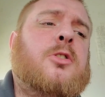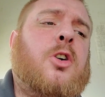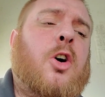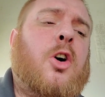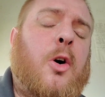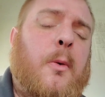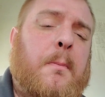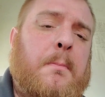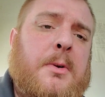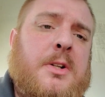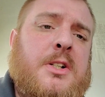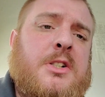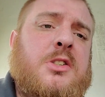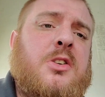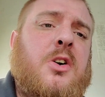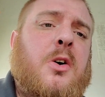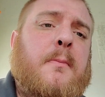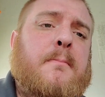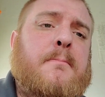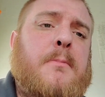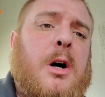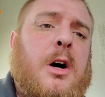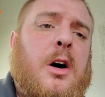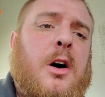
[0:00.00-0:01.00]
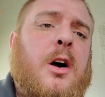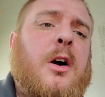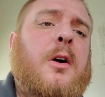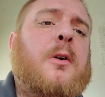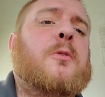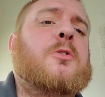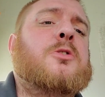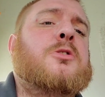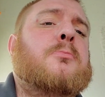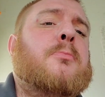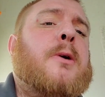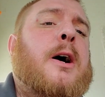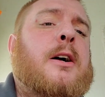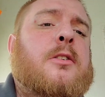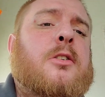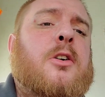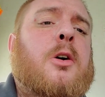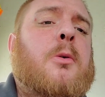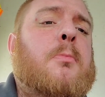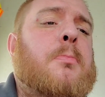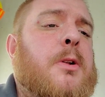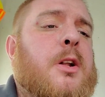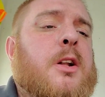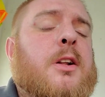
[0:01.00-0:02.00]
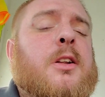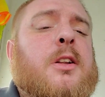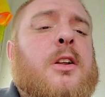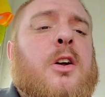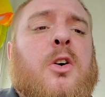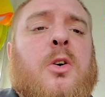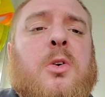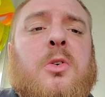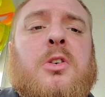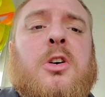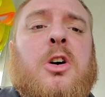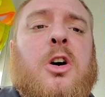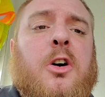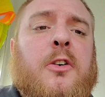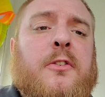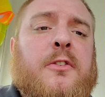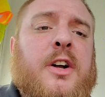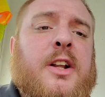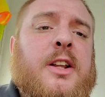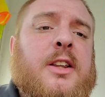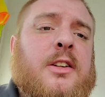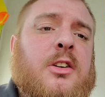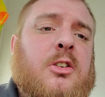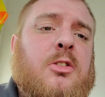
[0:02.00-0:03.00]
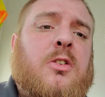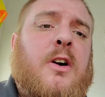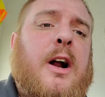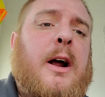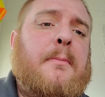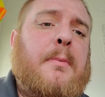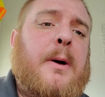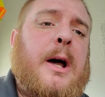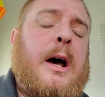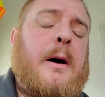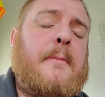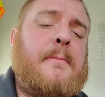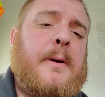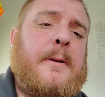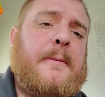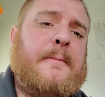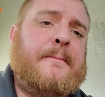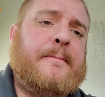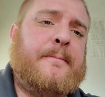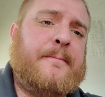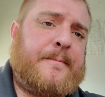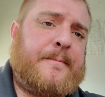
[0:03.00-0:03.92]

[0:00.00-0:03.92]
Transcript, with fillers: opened his own bar, was about to open, and the whole COVID crap happened.